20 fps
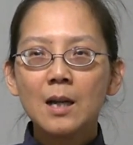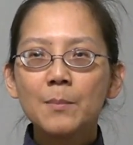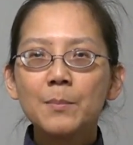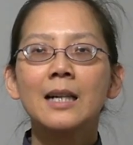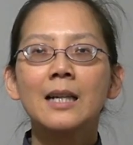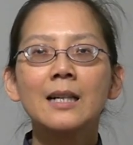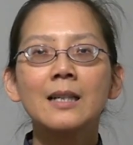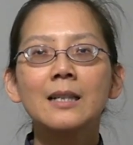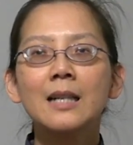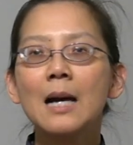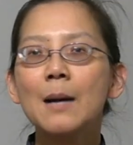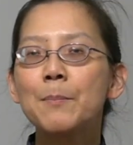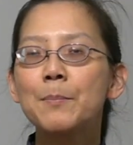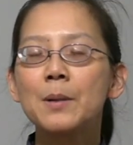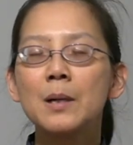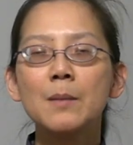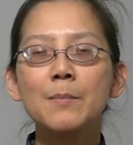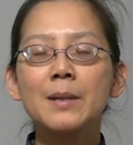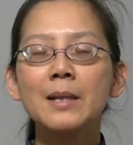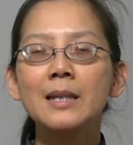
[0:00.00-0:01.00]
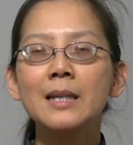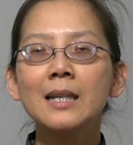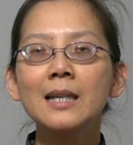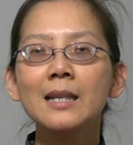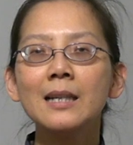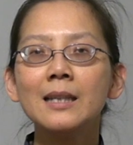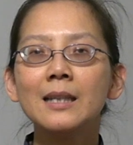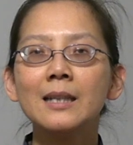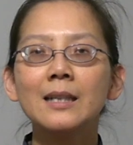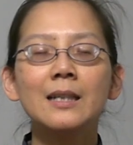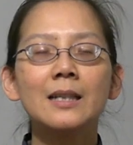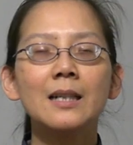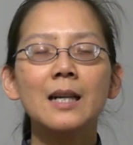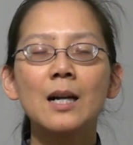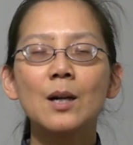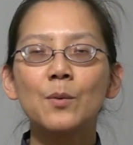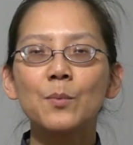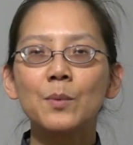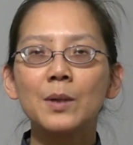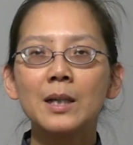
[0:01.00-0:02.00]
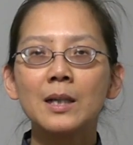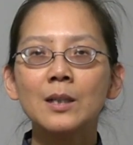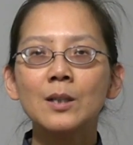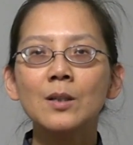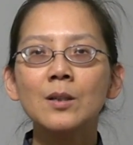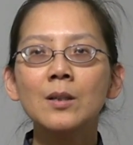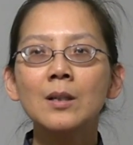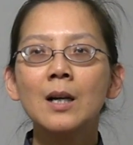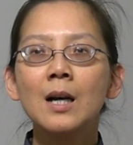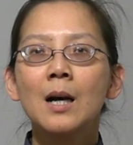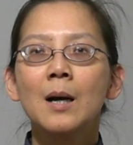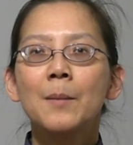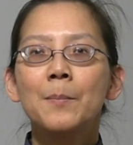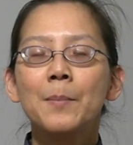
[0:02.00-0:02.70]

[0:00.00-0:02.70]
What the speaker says: They are not permanent, they are not real,